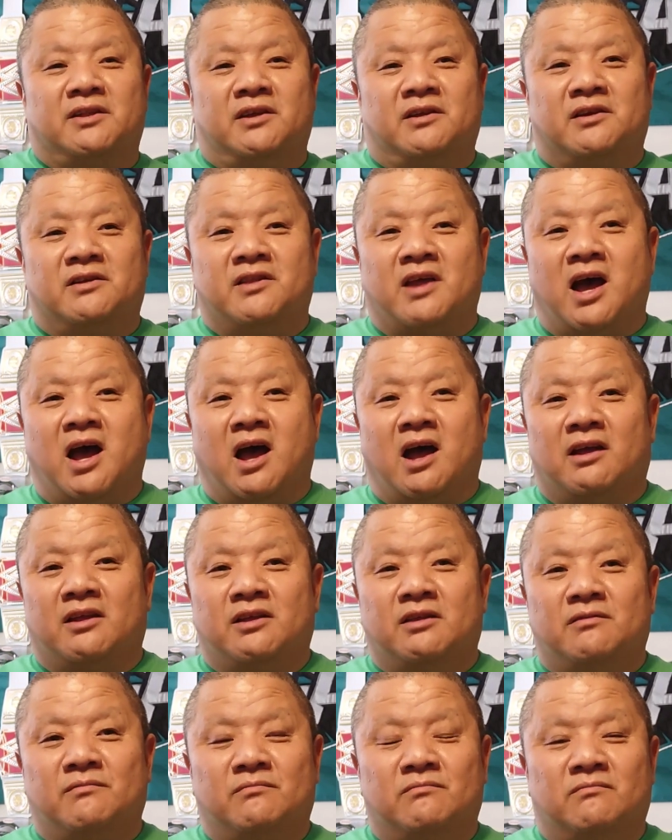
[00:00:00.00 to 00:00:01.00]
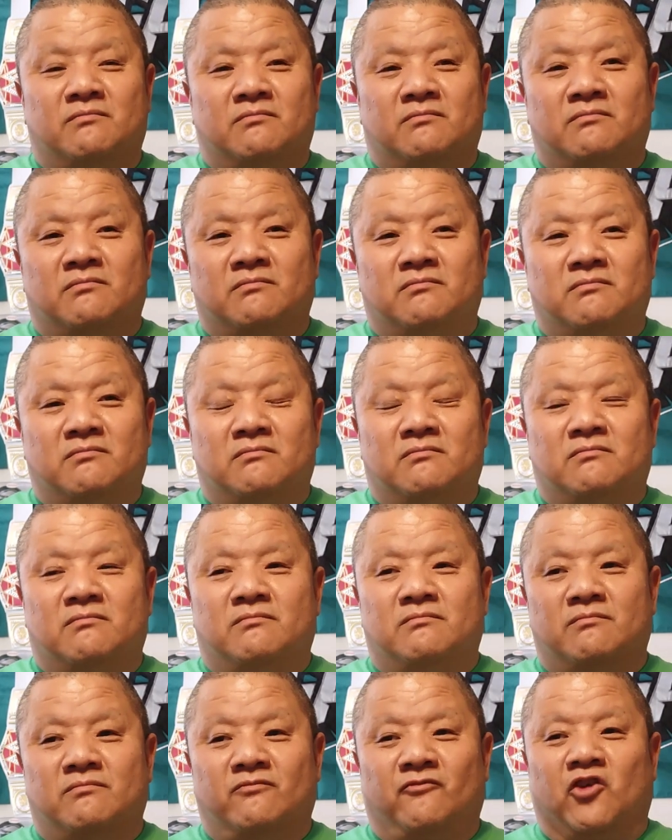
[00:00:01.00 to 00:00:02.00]
They're not
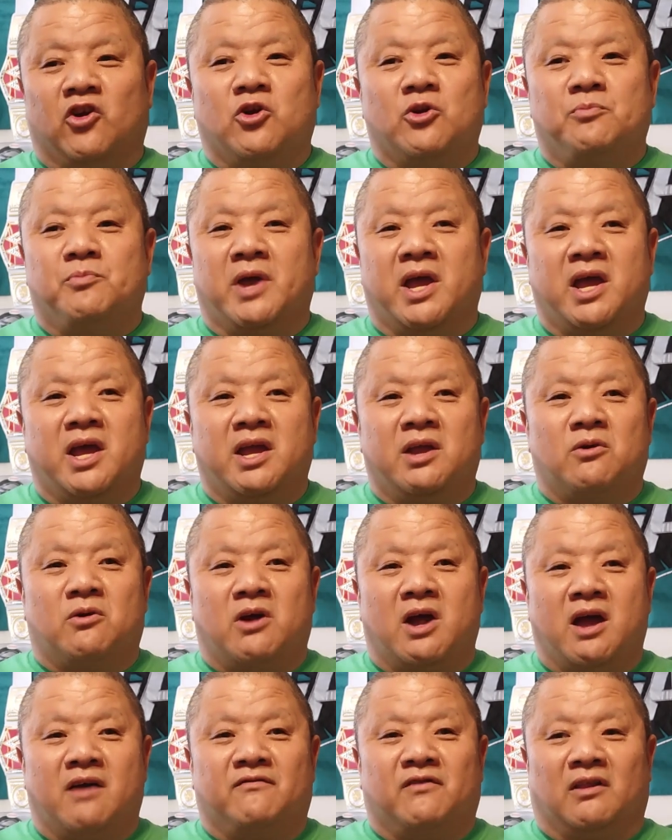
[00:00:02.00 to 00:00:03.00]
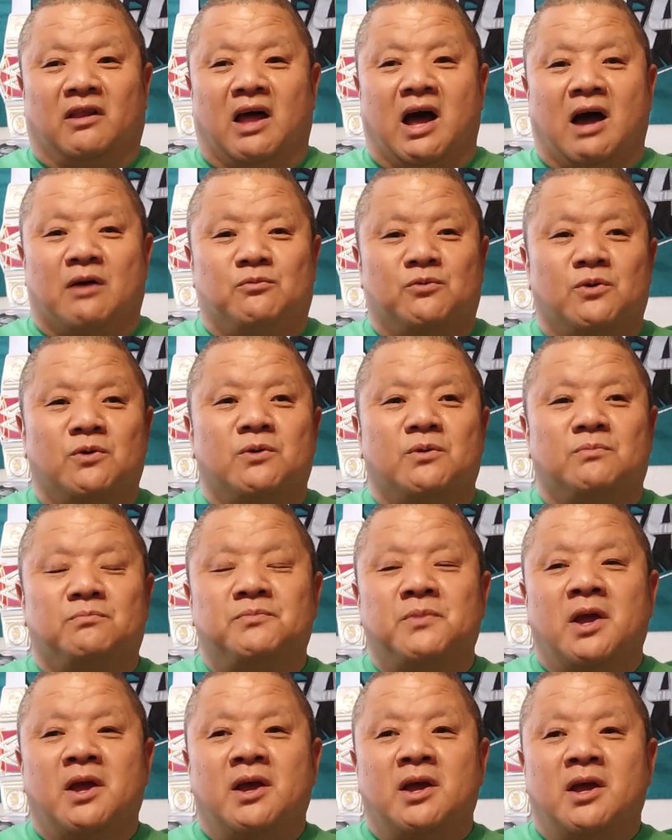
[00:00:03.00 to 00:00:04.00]
very big or have a lot of room.
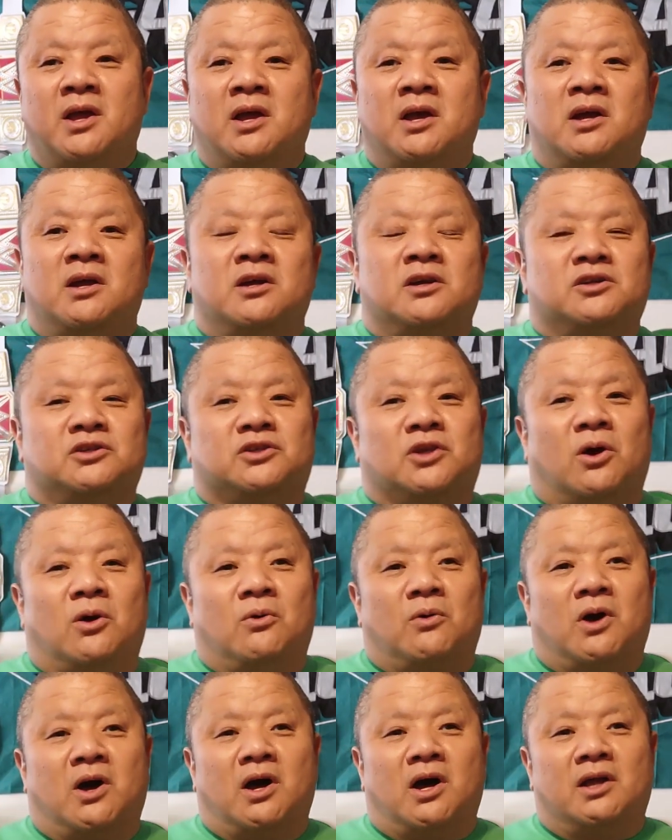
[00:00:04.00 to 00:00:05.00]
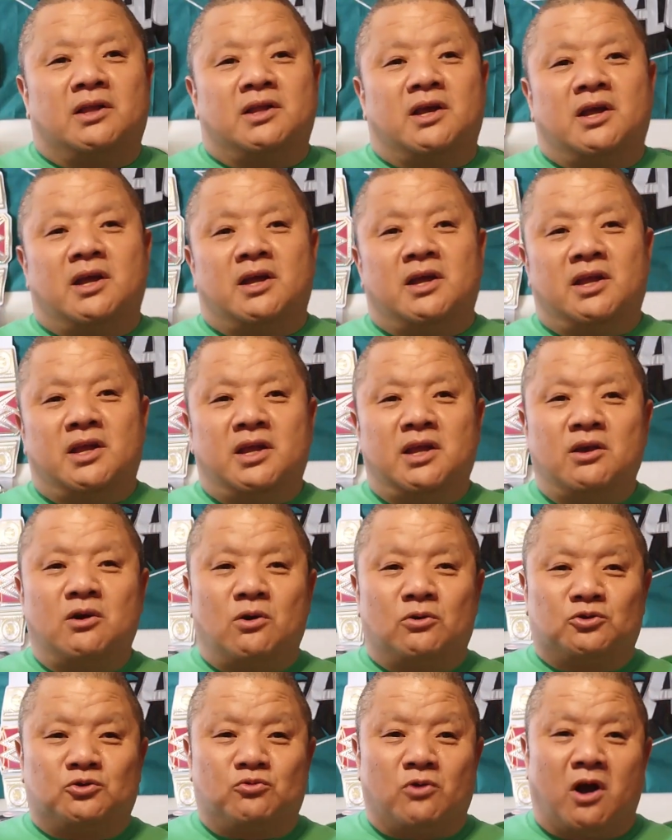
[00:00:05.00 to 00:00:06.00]
So the
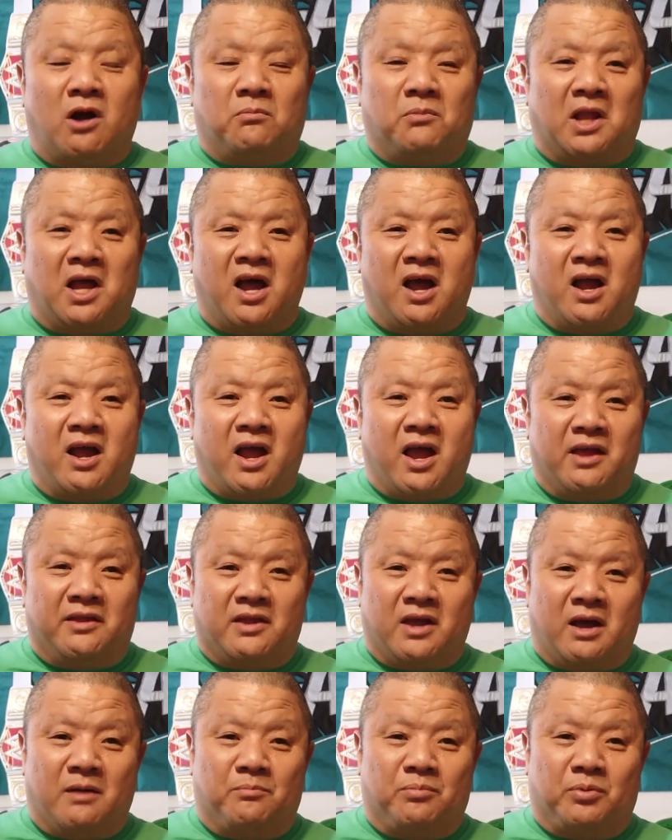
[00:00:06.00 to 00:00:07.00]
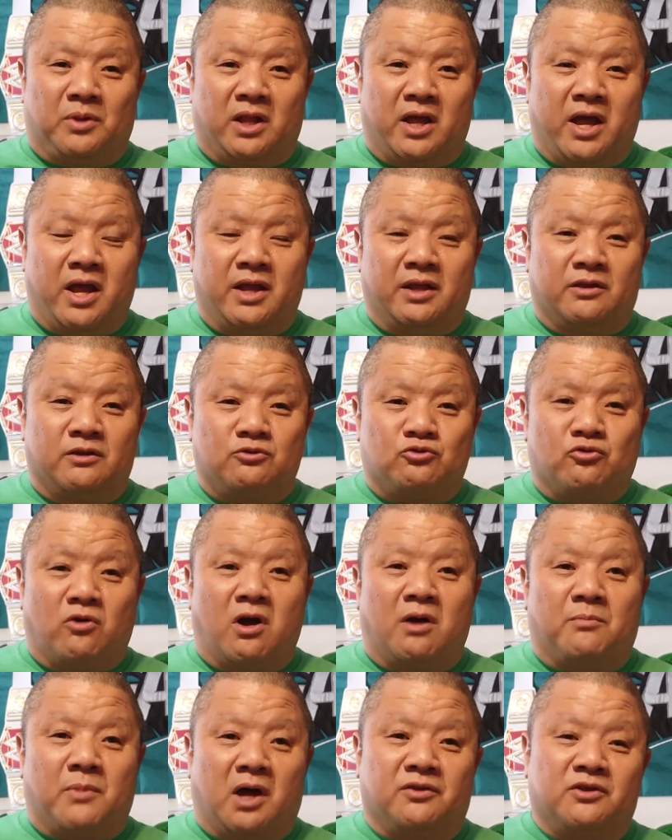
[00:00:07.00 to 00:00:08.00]
Eagles drum line end up playing the
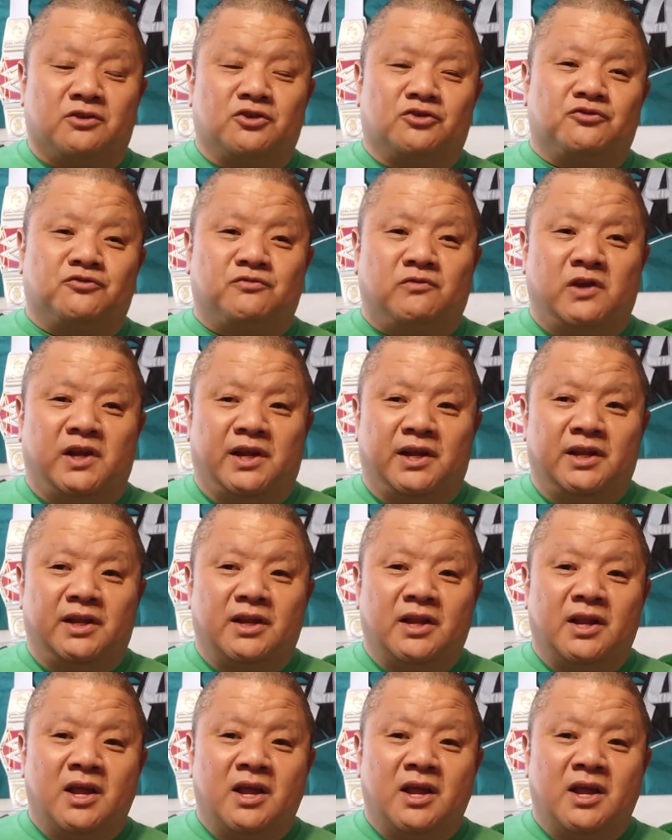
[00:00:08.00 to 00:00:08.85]
drum on the street.